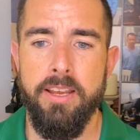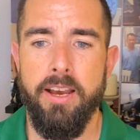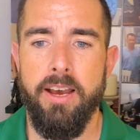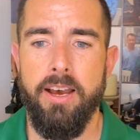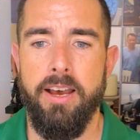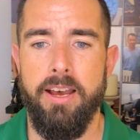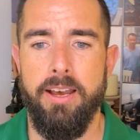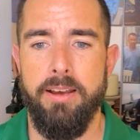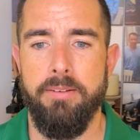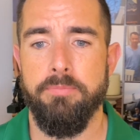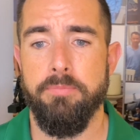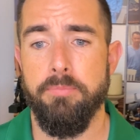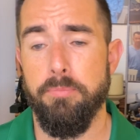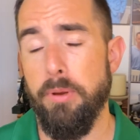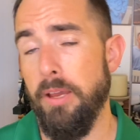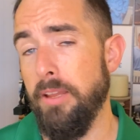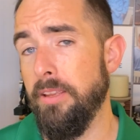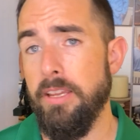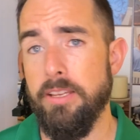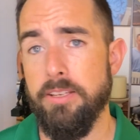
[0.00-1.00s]

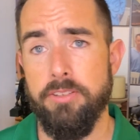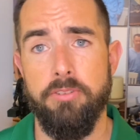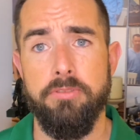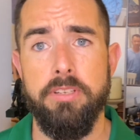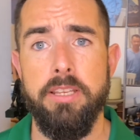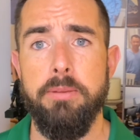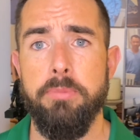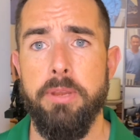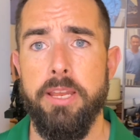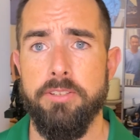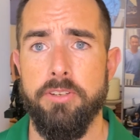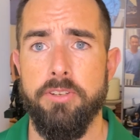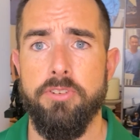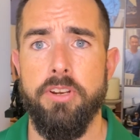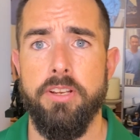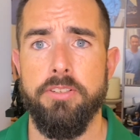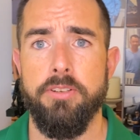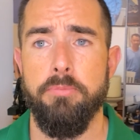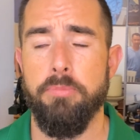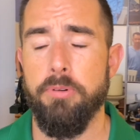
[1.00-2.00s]
But yes, our team has
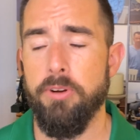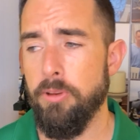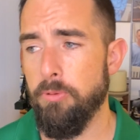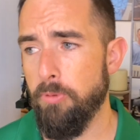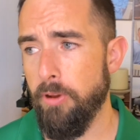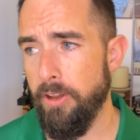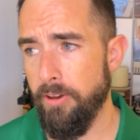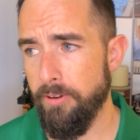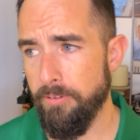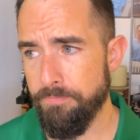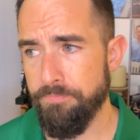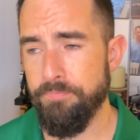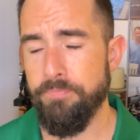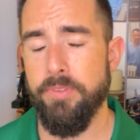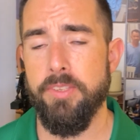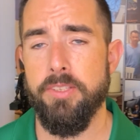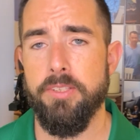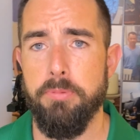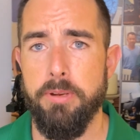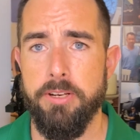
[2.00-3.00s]
adjusted pretty well,
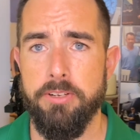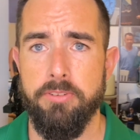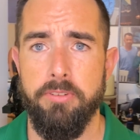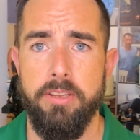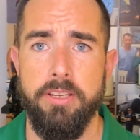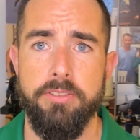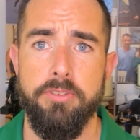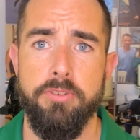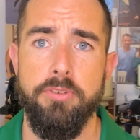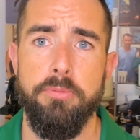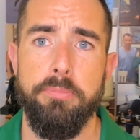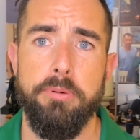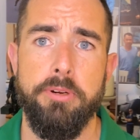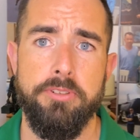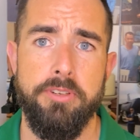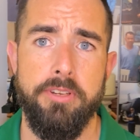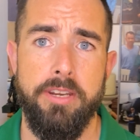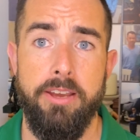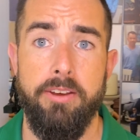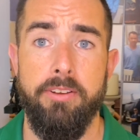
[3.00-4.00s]
especially as new
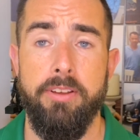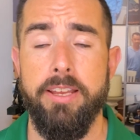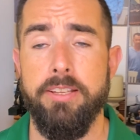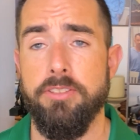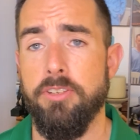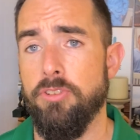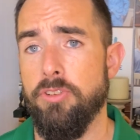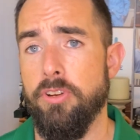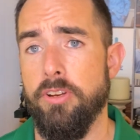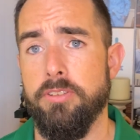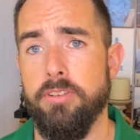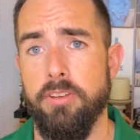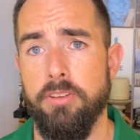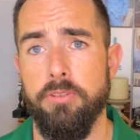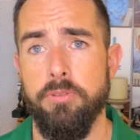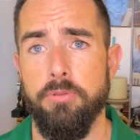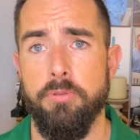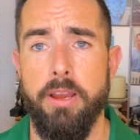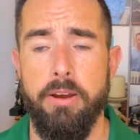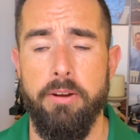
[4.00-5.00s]
personnel has
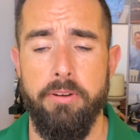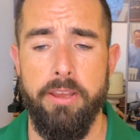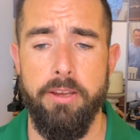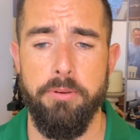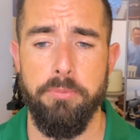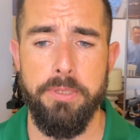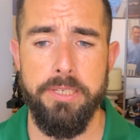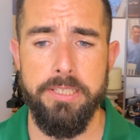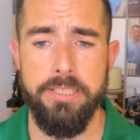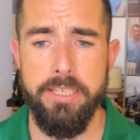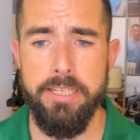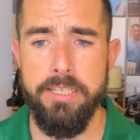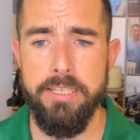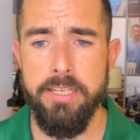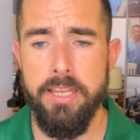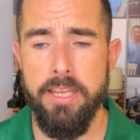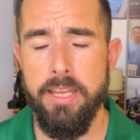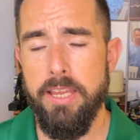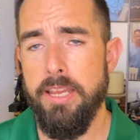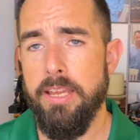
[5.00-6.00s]
adjusted throughout
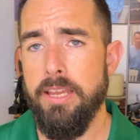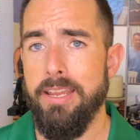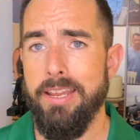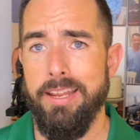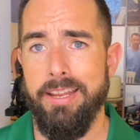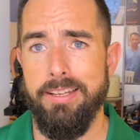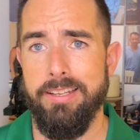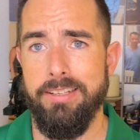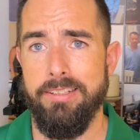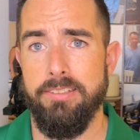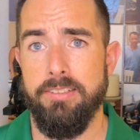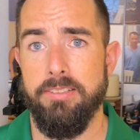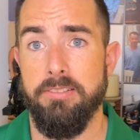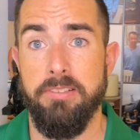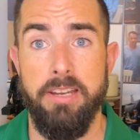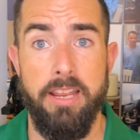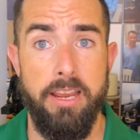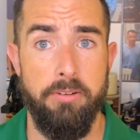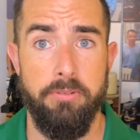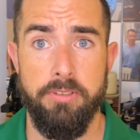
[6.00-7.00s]
LPT. And
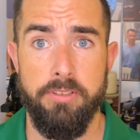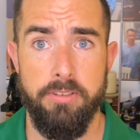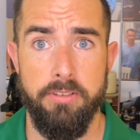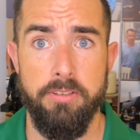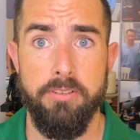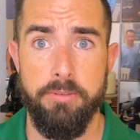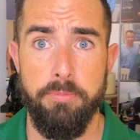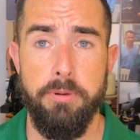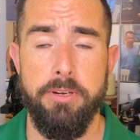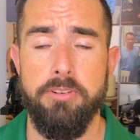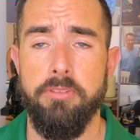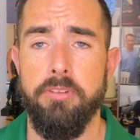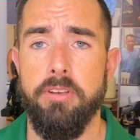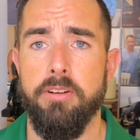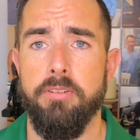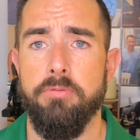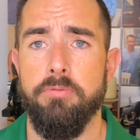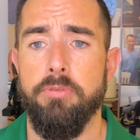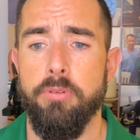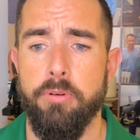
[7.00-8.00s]
now it's, especially
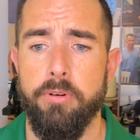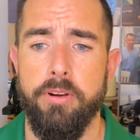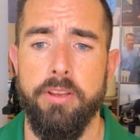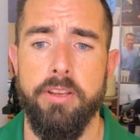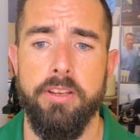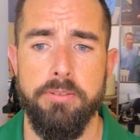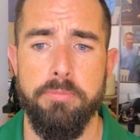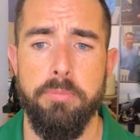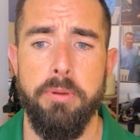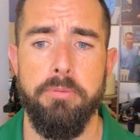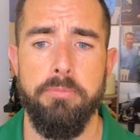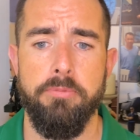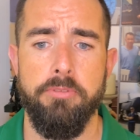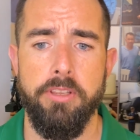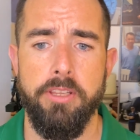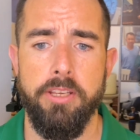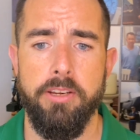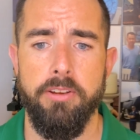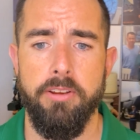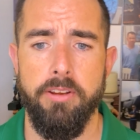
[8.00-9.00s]
here in Florida, has been
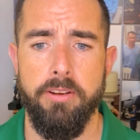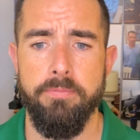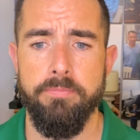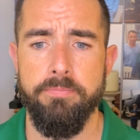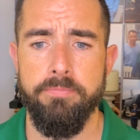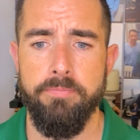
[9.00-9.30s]
really good.